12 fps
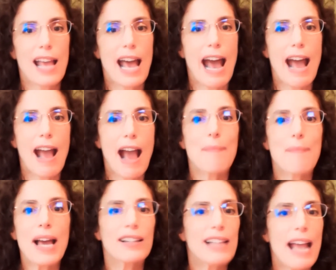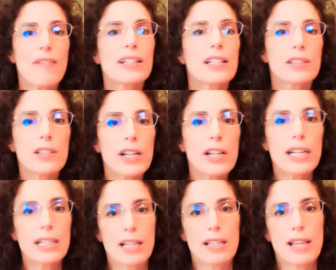I'm not having to look
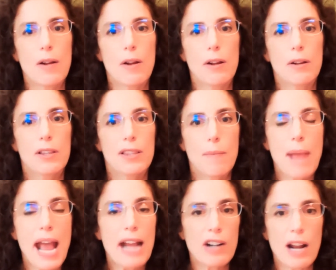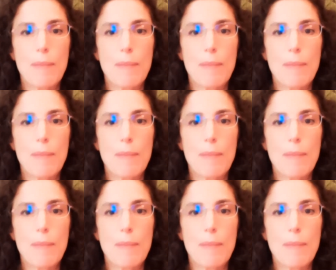into their background.